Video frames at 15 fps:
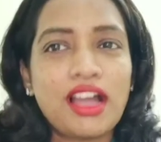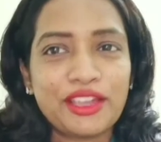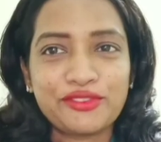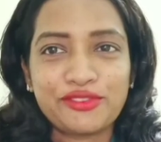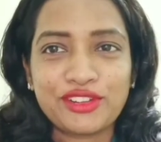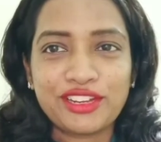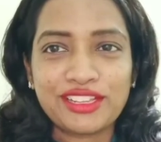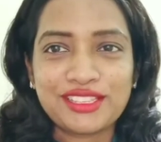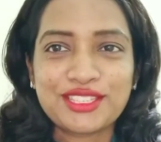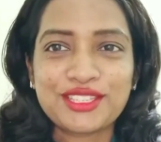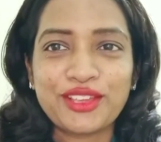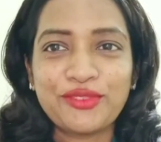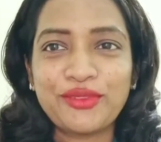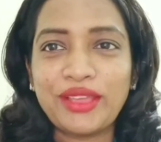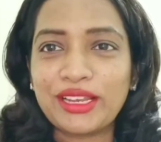Hi
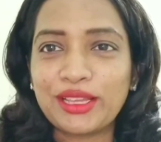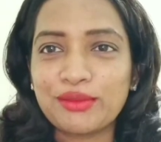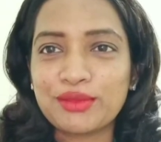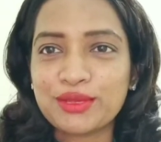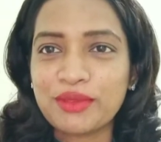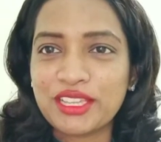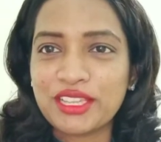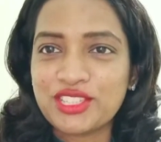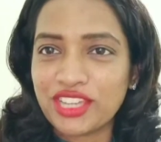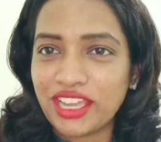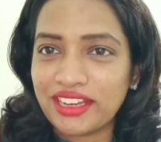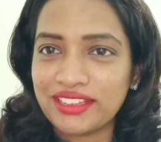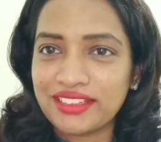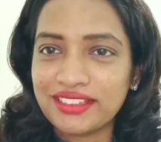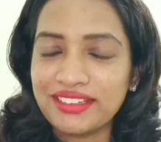friends, welcome to my
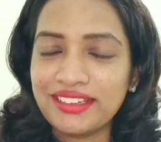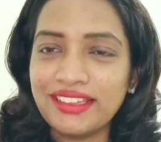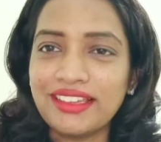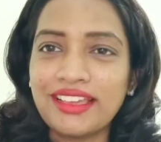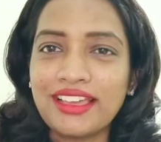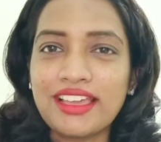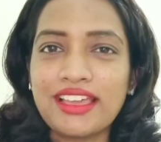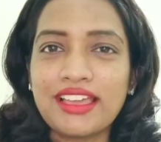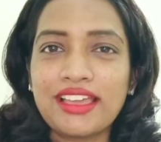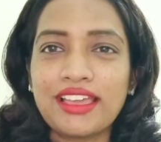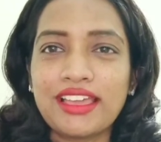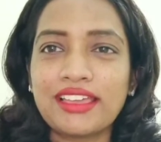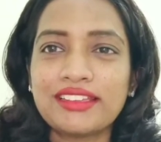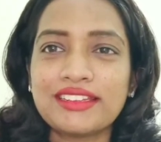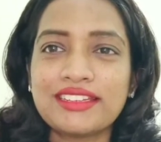channel
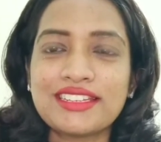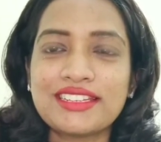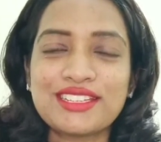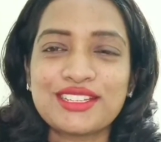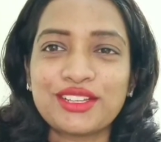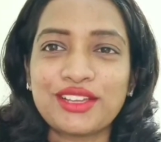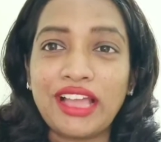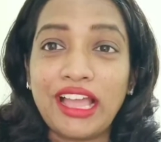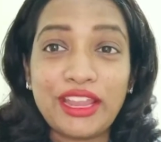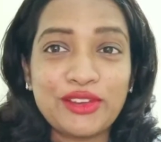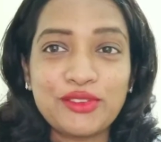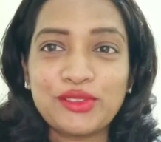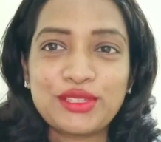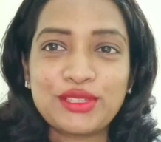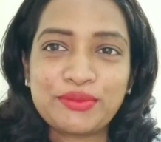and uh, I
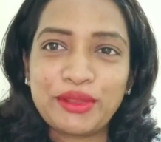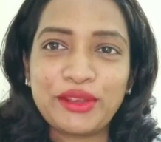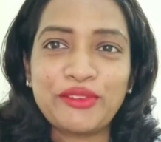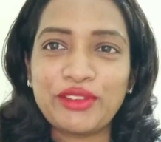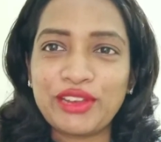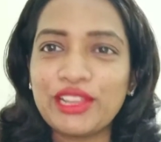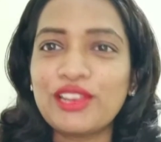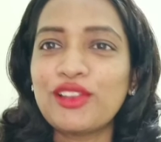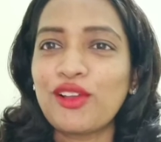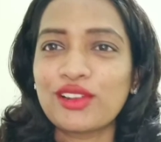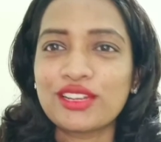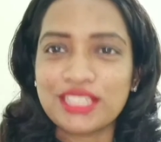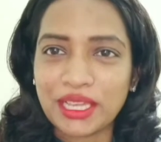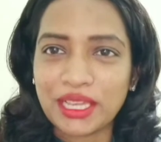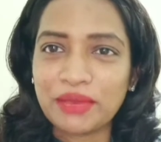know it's been a very
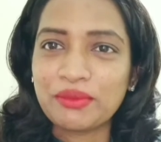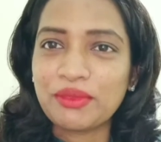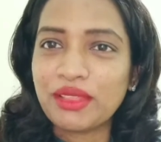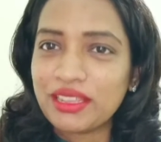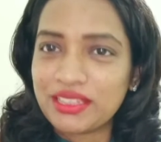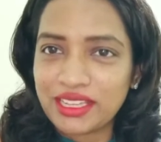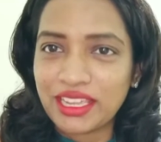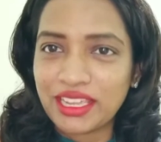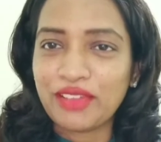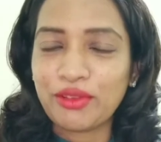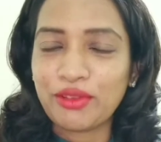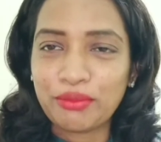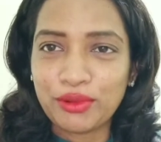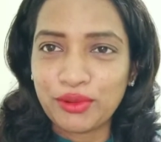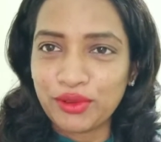long time that I have
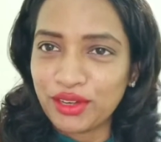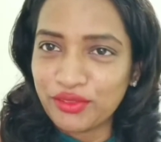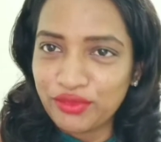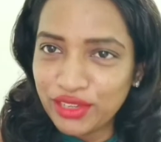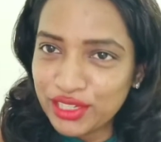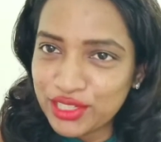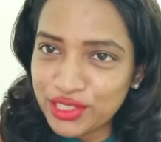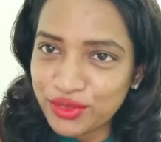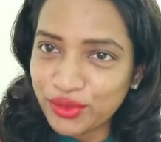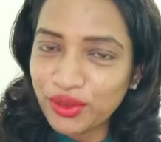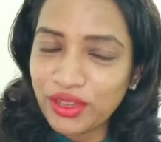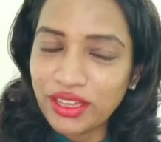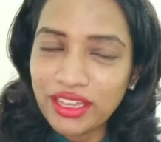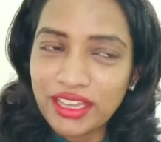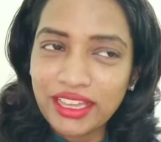uploaded a video.
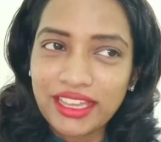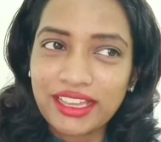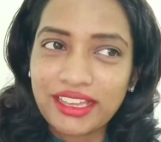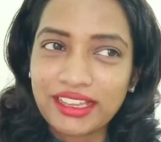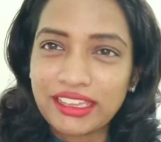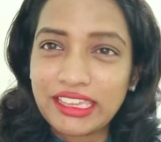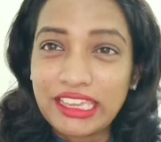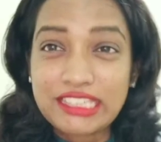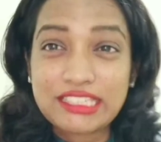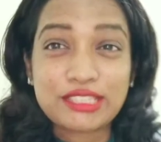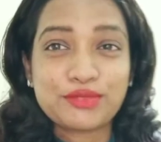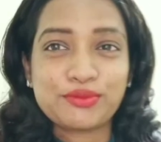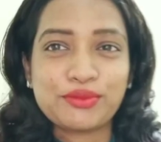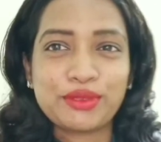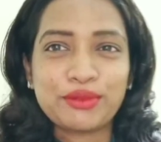Uh, yes,
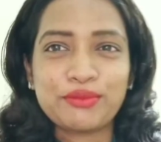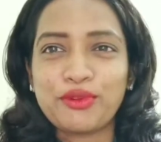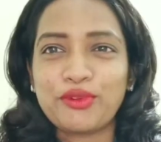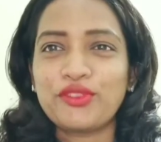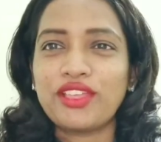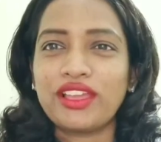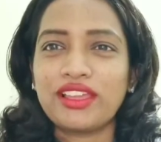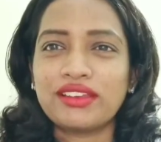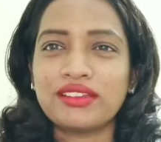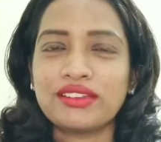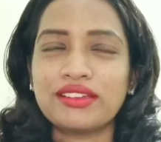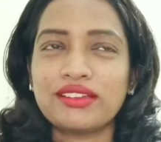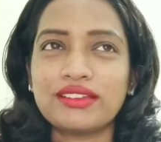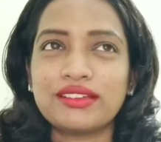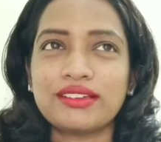it's been more
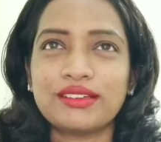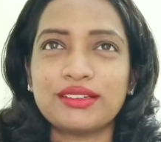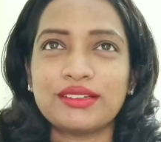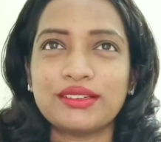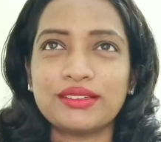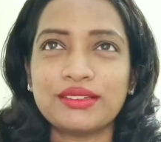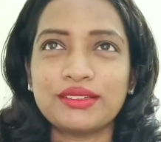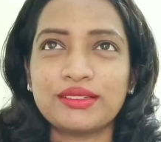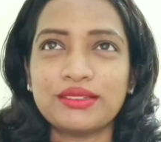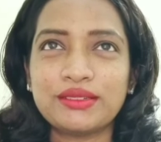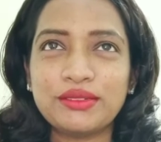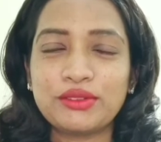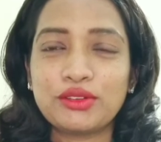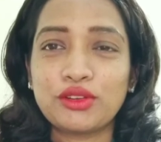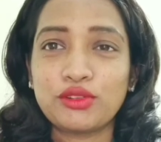than uh,
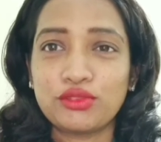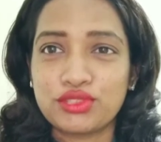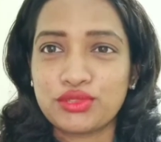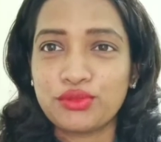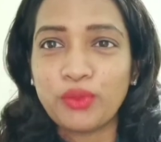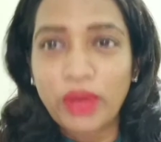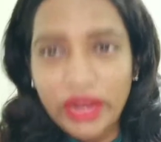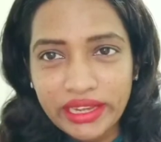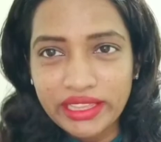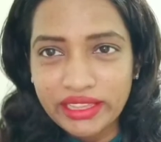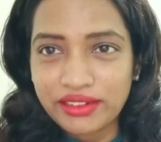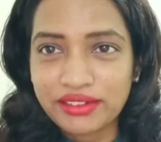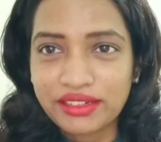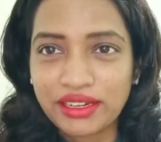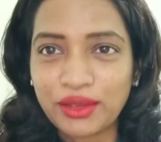close to one
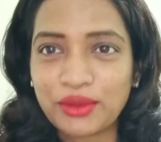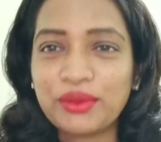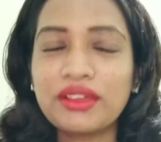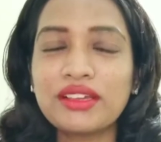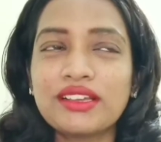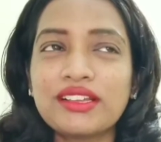year now.